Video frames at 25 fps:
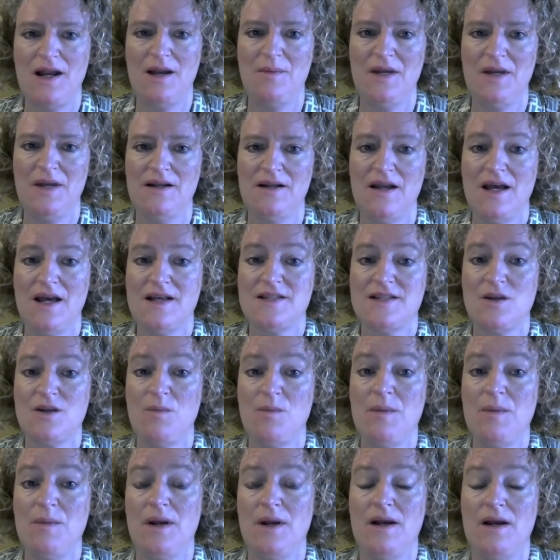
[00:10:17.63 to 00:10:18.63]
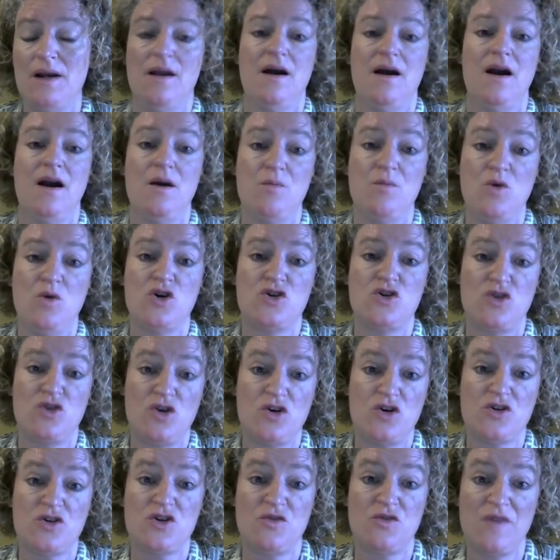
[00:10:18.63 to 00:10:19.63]
I mean, some people are more
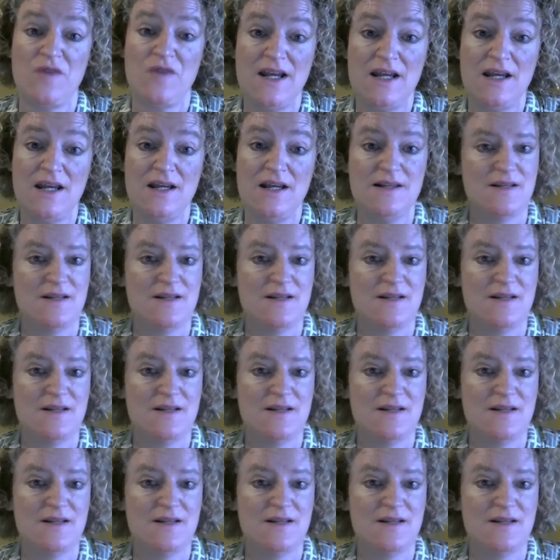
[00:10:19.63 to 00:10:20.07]
drawn to Reiki,